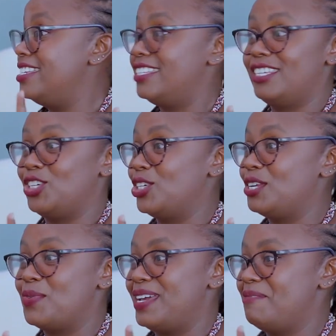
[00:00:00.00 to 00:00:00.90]
a decision
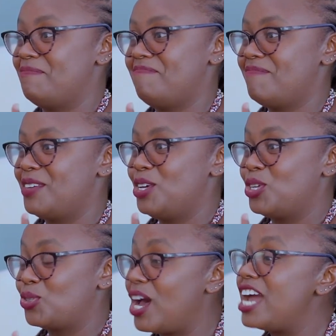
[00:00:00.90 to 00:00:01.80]
away.
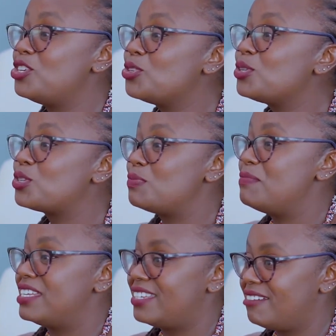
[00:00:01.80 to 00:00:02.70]
So I choose to be
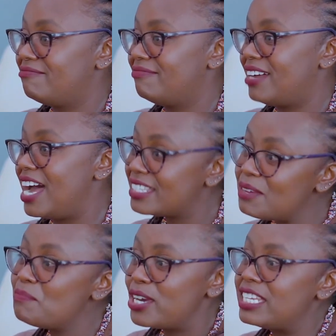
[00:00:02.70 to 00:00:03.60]
better. At
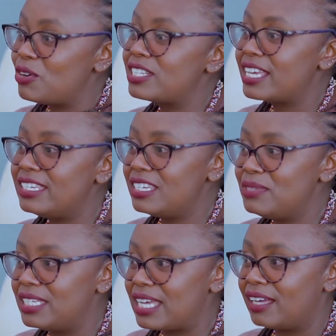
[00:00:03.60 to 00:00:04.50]
some point I was getting
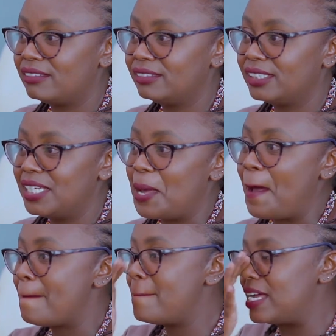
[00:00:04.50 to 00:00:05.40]
bitter,
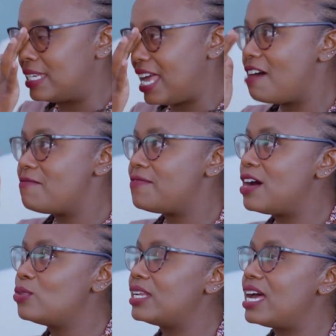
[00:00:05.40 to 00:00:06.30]
but I've
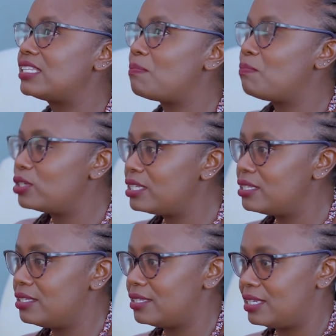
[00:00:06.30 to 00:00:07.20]
found a support
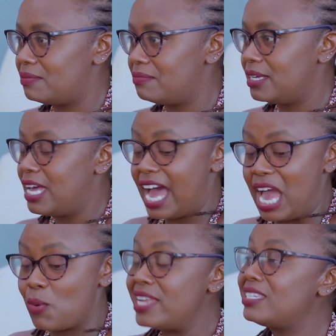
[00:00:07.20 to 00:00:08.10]
system.
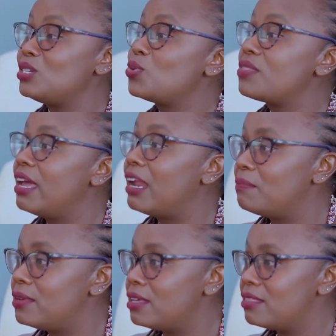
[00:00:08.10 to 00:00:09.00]
I went into
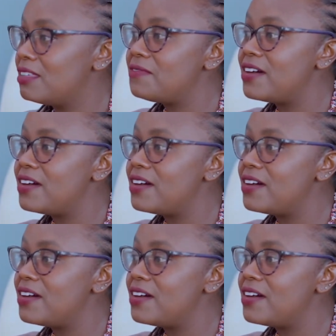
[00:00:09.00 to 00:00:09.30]
therapy. The